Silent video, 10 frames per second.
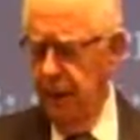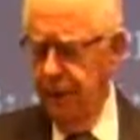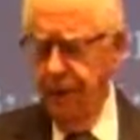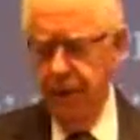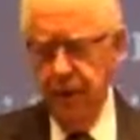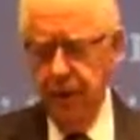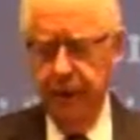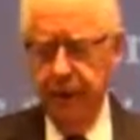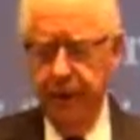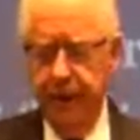Jesus
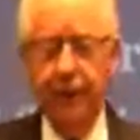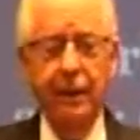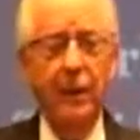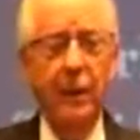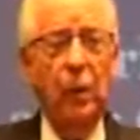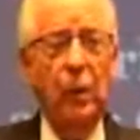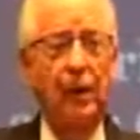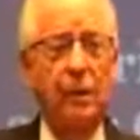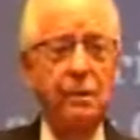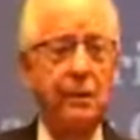portrayed in a
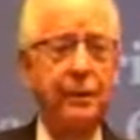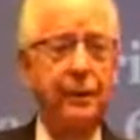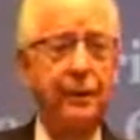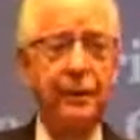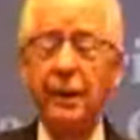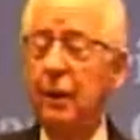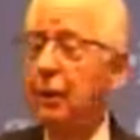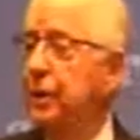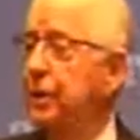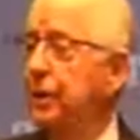Caucasian sense,
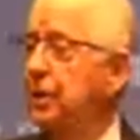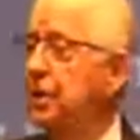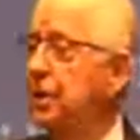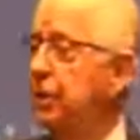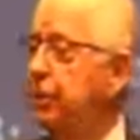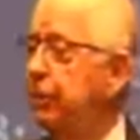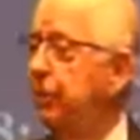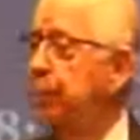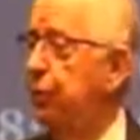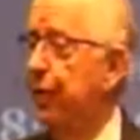where Jesus is
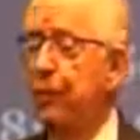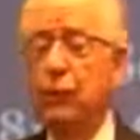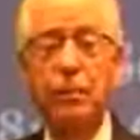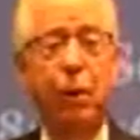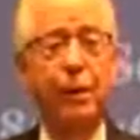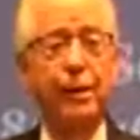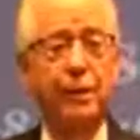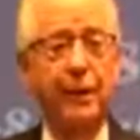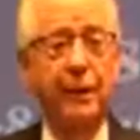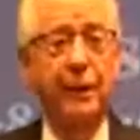portrayed with bronze
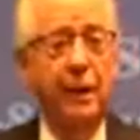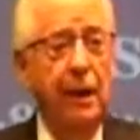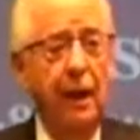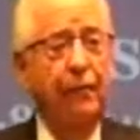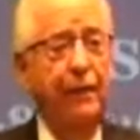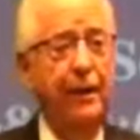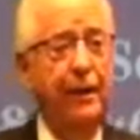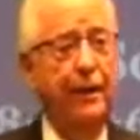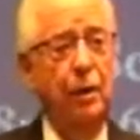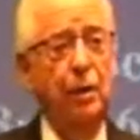skin. In fact,
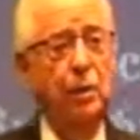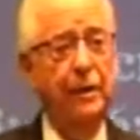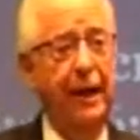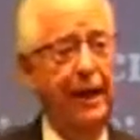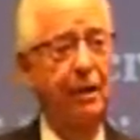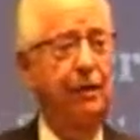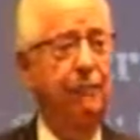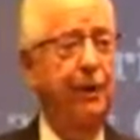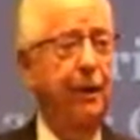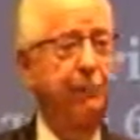there are those in
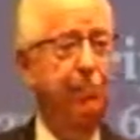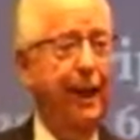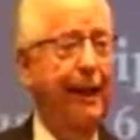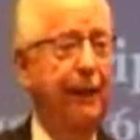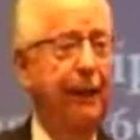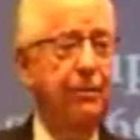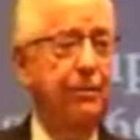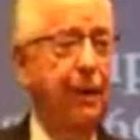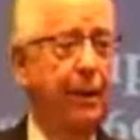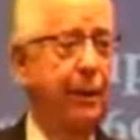Antifa and Black Lives
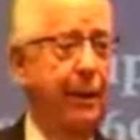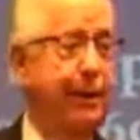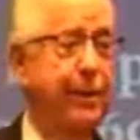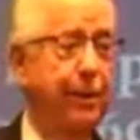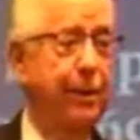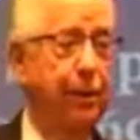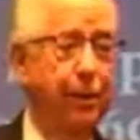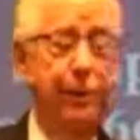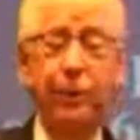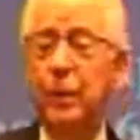Matter that has nothing to
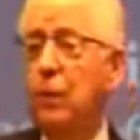do